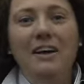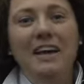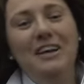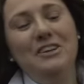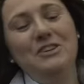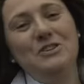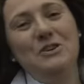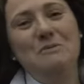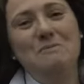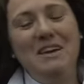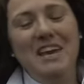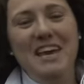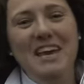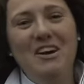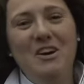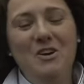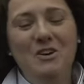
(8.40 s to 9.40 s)
Okay, you join me
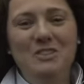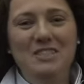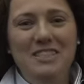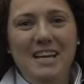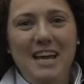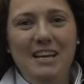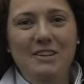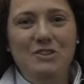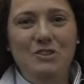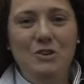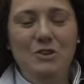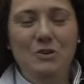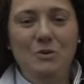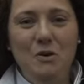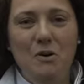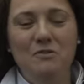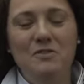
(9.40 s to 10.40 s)
here on day
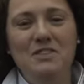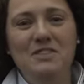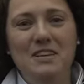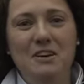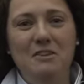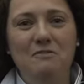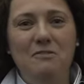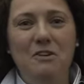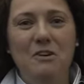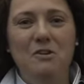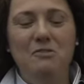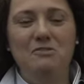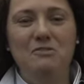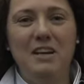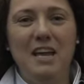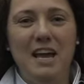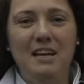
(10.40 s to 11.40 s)
two of the Sail for
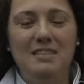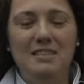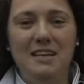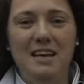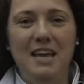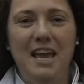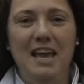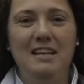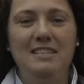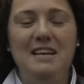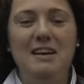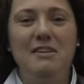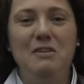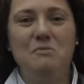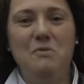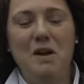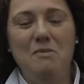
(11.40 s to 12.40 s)
Gold Regatta here
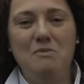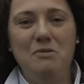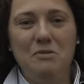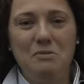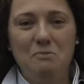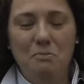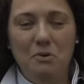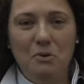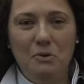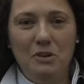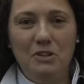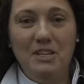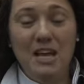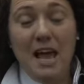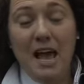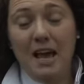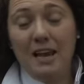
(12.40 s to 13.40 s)
down in Weymouth and
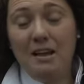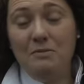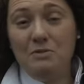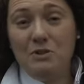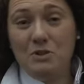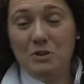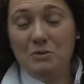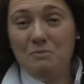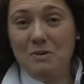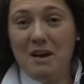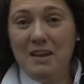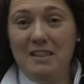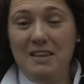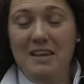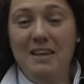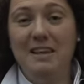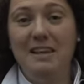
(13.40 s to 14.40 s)
Portland, and I'm joined by
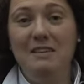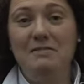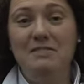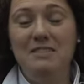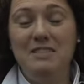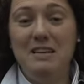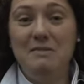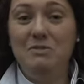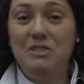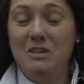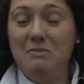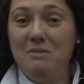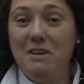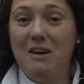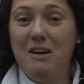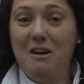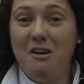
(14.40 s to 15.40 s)
the uh, Team
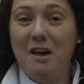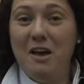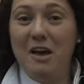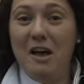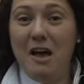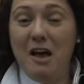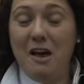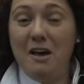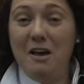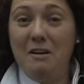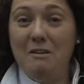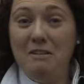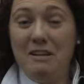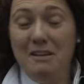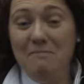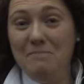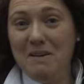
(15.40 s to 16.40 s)
GBR uh,
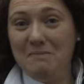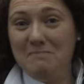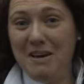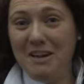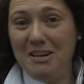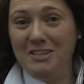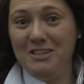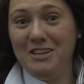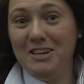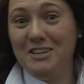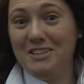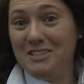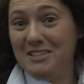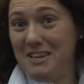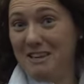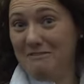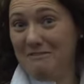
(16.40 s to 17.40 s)
Olympic manager,
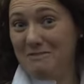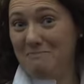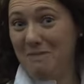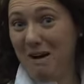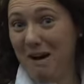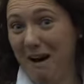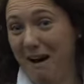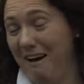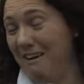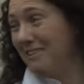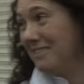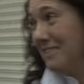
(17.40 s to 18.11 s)
Stephen Park.